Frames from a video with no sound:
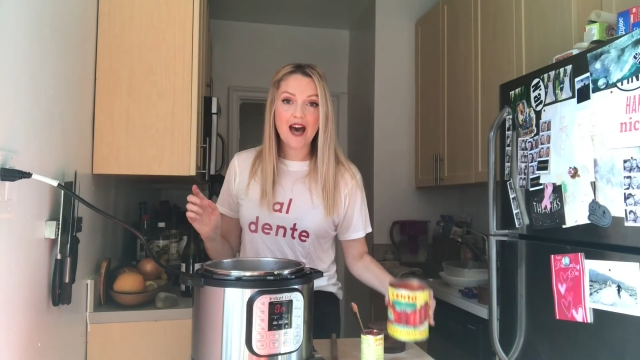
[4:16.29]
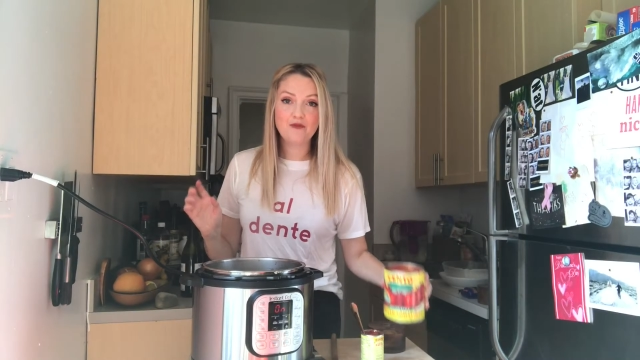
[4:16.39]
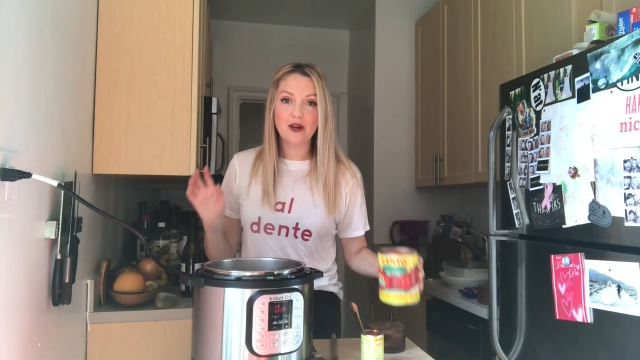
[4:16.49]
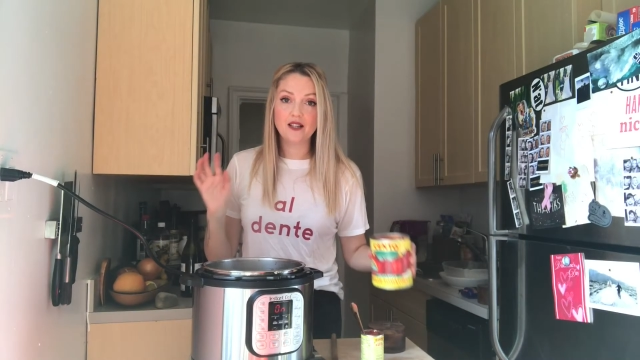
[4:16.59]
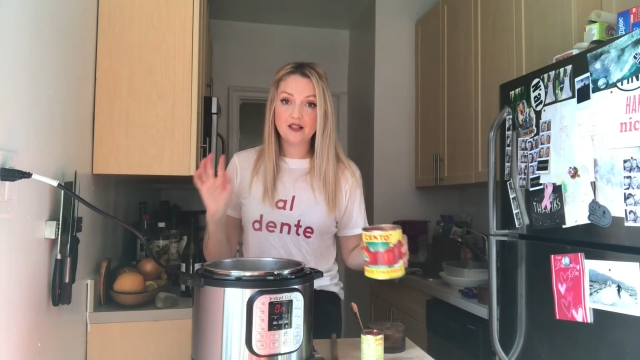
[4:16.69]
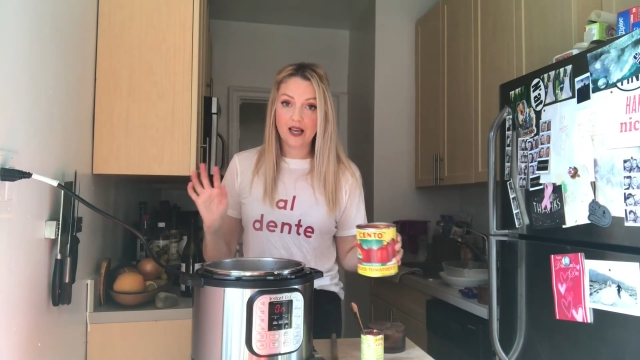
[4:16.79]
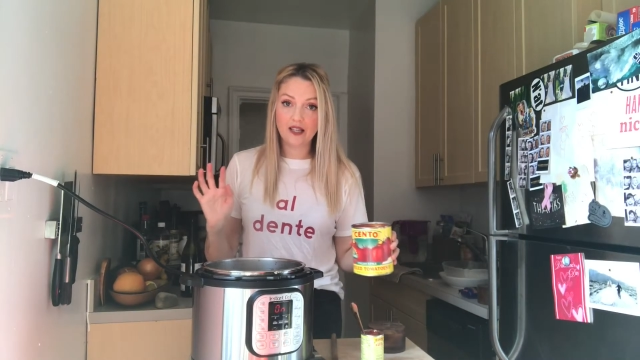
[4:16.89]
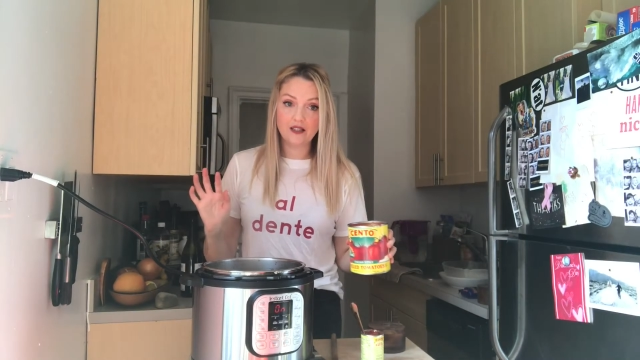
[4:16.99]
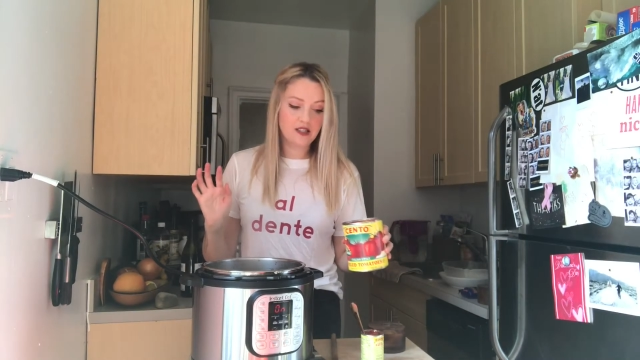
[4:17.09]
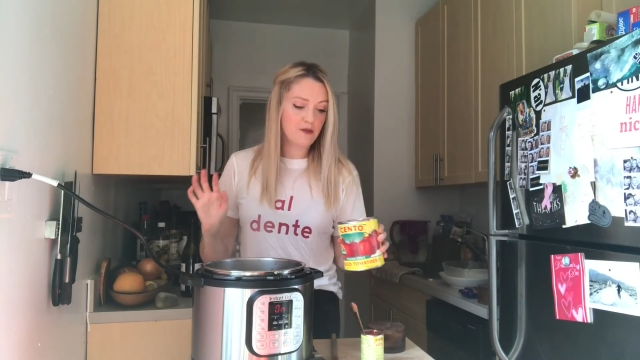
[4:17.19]
add my
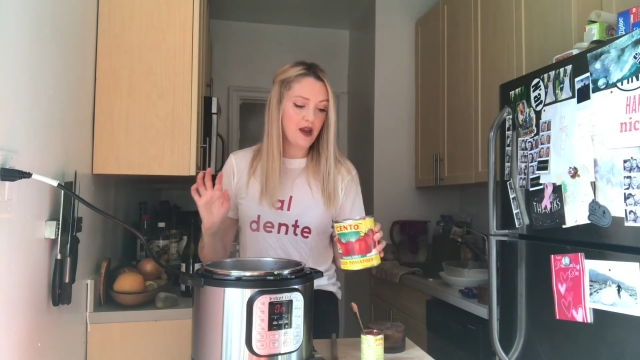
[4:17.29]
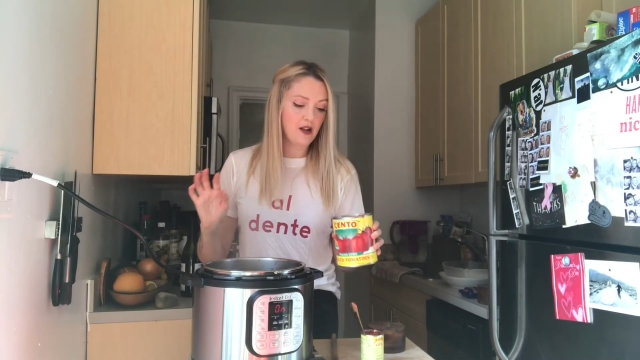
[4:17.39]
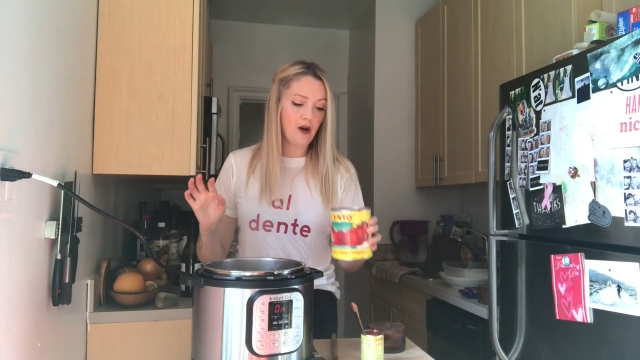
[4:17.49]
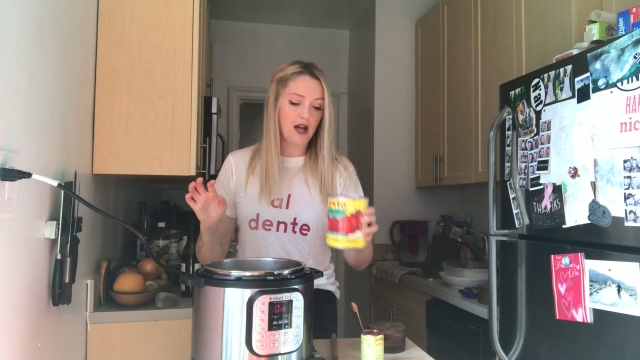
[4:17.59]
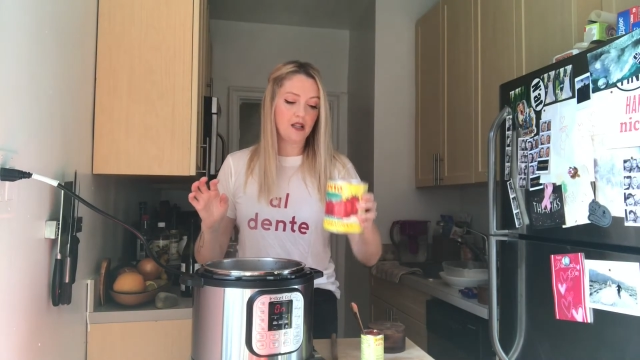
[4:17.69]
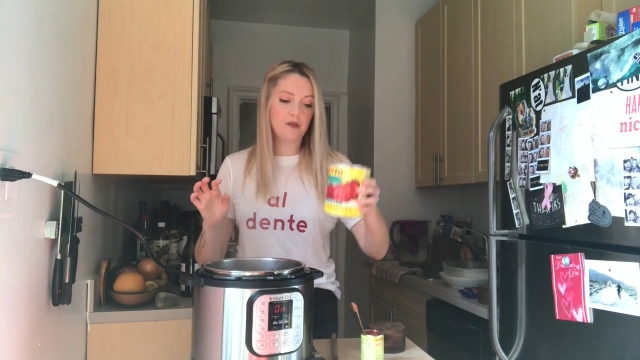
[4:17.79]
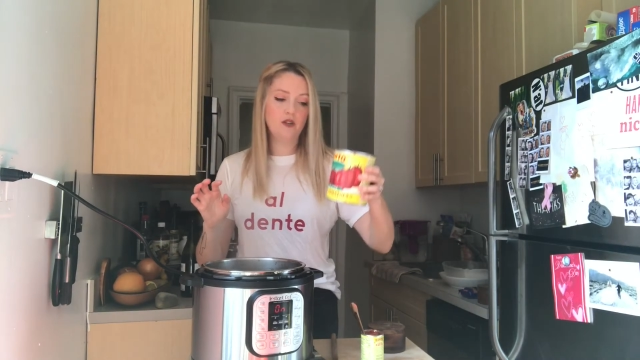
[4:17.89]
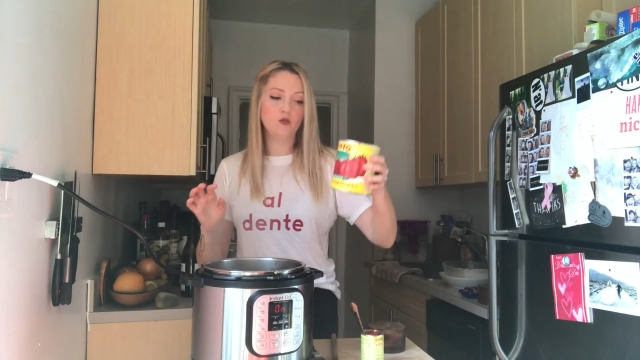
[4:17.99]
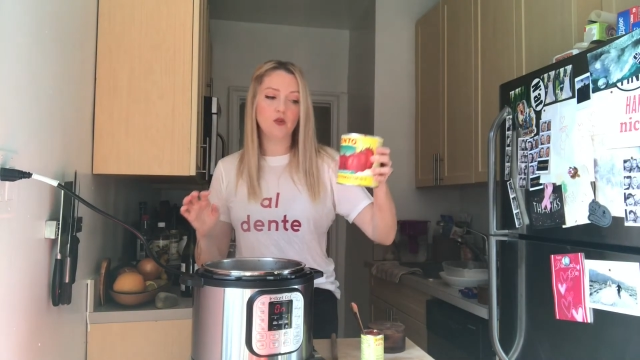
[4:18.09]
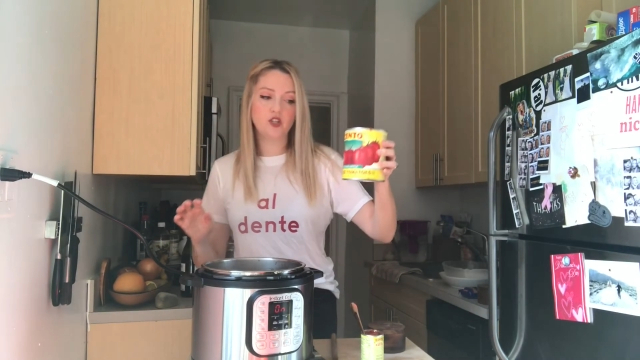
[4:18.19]
second tomato
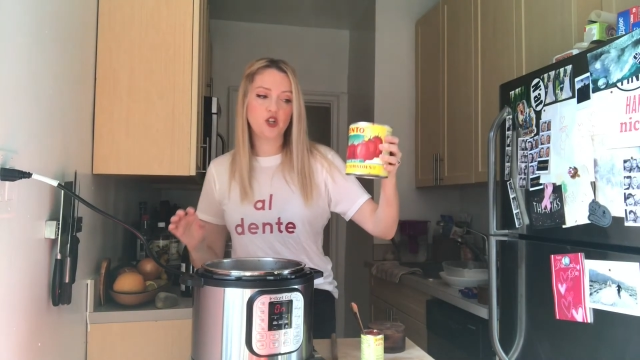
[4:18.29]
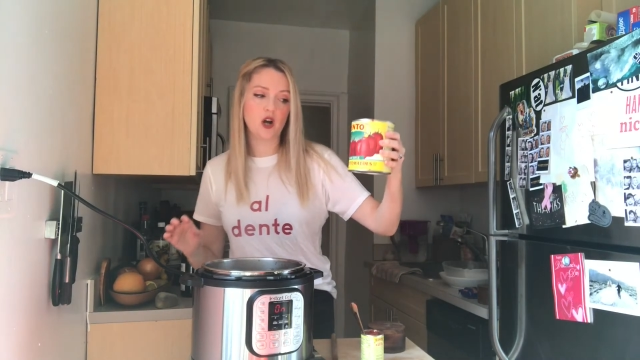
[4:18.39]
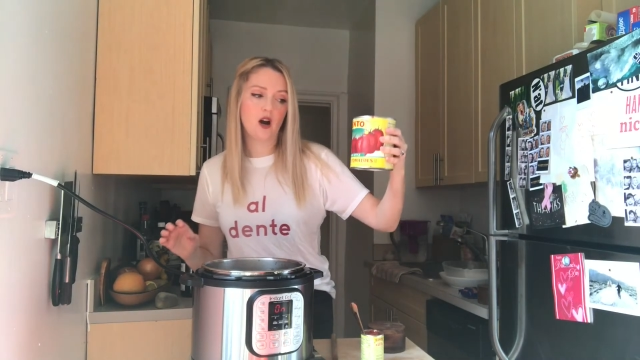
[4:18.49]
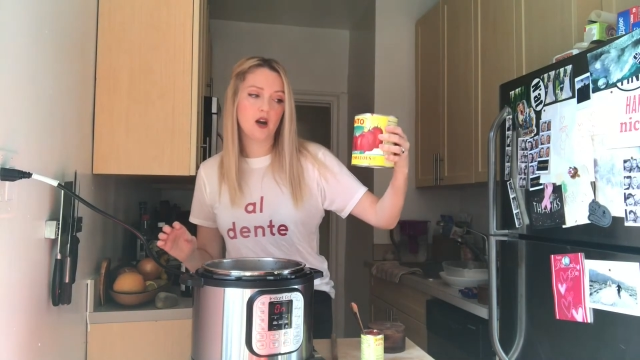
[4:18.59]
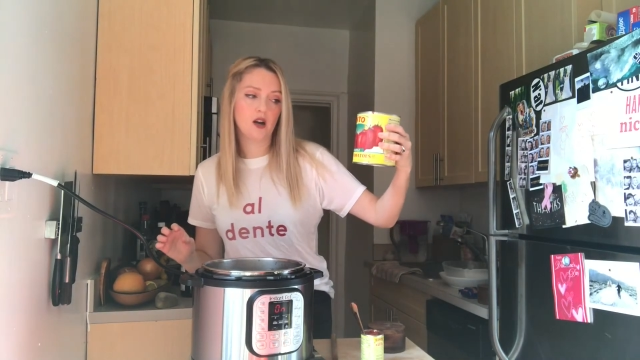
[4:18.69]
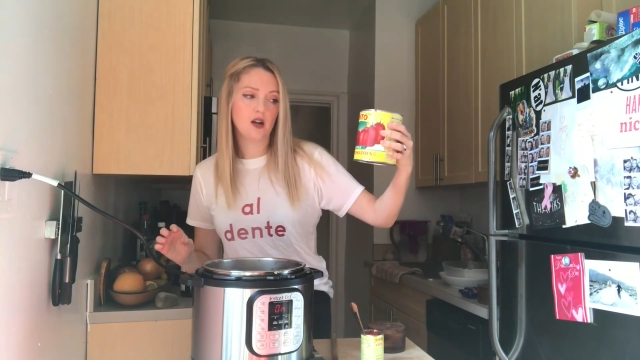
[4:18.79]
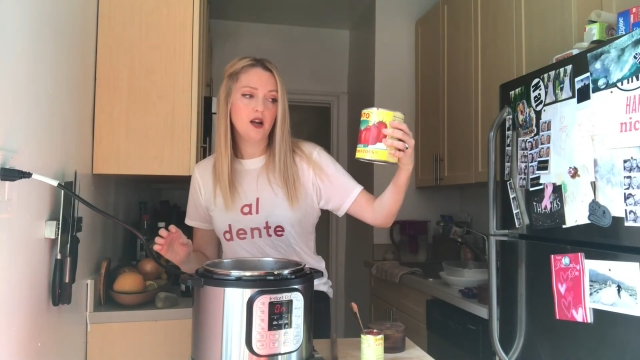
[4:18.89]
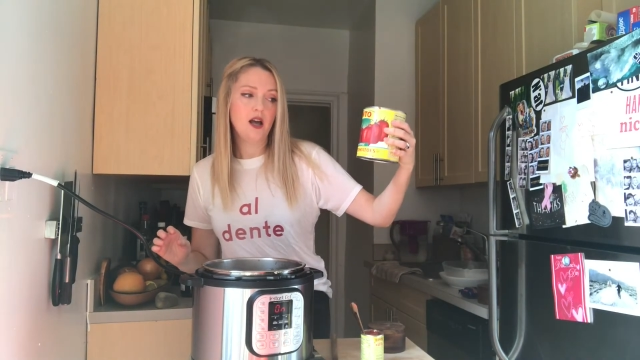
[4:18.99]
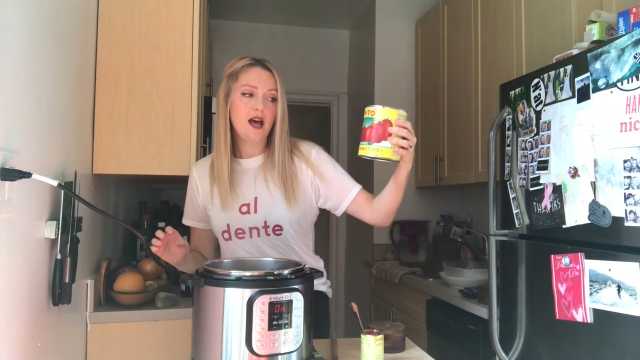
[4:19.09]
element, which are